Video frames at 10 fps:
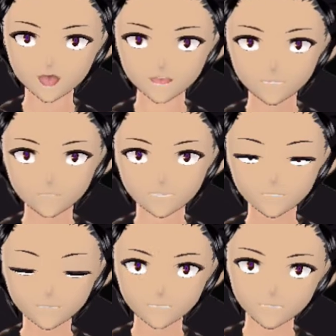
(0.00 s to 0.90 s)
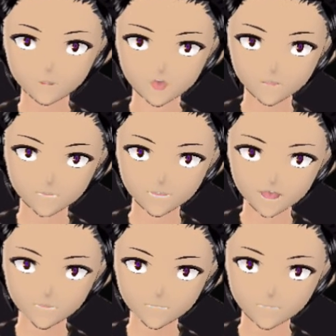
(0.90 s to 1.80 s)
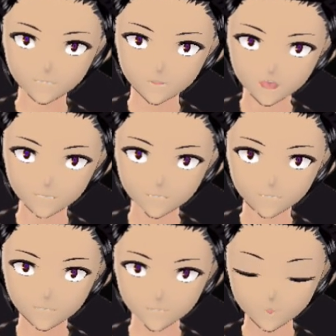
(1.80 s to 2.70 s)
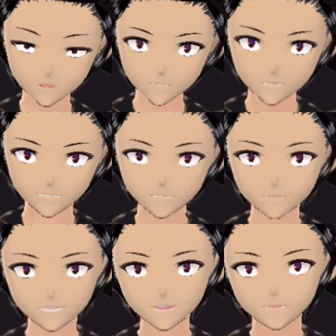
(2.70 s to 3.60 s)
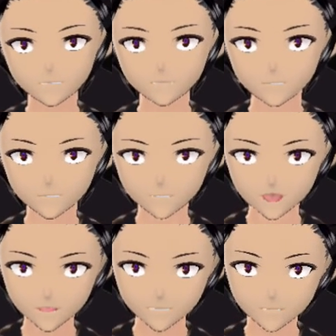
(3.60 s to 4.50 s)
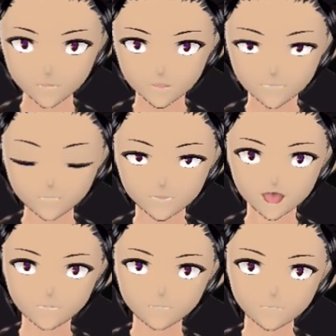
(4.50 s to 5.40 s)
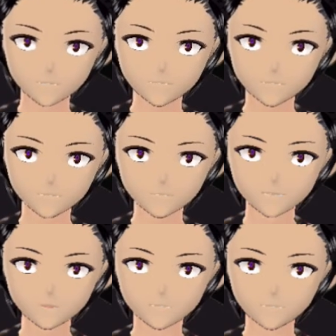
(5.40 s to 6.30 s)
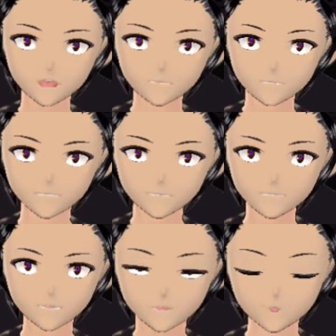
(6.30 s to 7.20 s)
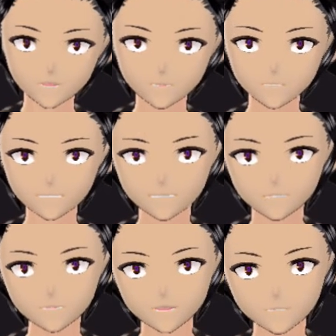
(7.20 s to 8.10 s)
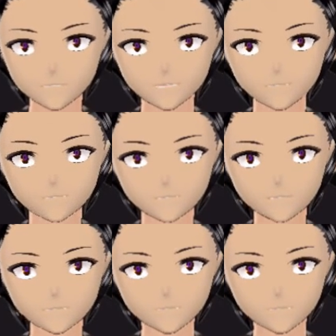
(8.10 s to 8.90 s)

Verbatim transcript: Now, I understand the video might not seem real, I mean, it's too blurry to tell. However, the story of the Mothman is real to so many people in West Virginia, Point Pleasant.